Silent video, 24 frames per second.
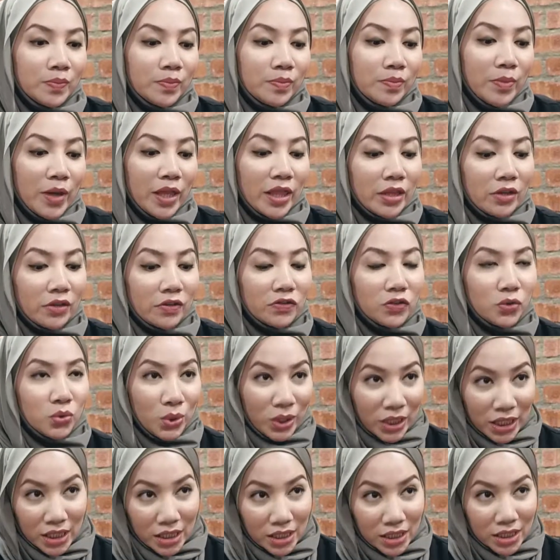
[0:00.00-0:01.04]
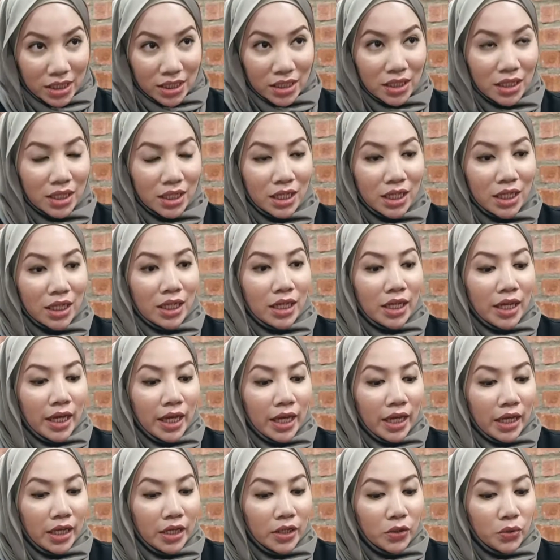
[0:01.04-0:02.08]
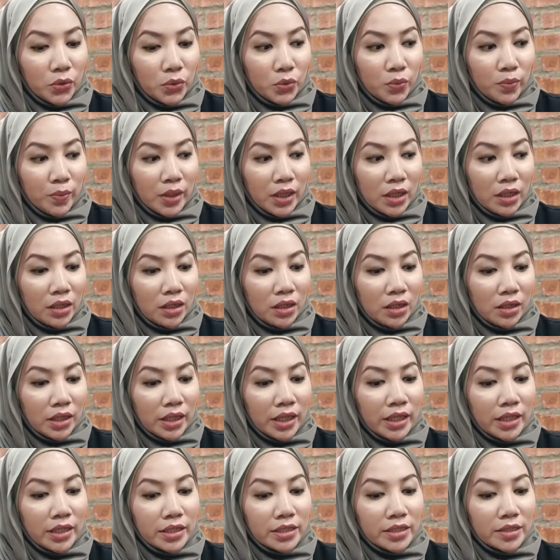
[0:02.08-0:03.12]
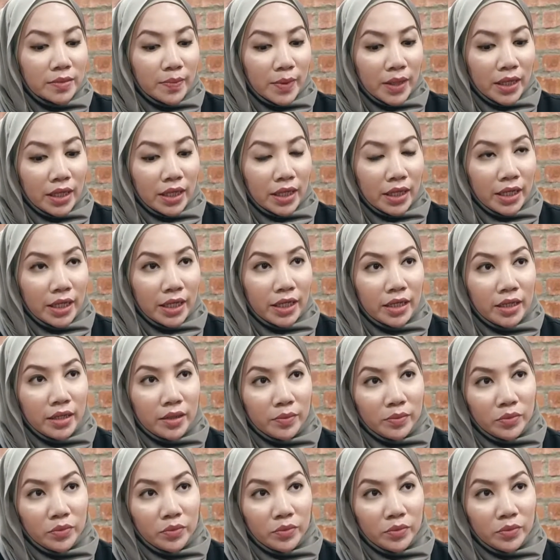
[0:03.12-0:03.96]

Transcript: mother of two kids, and UMMA is my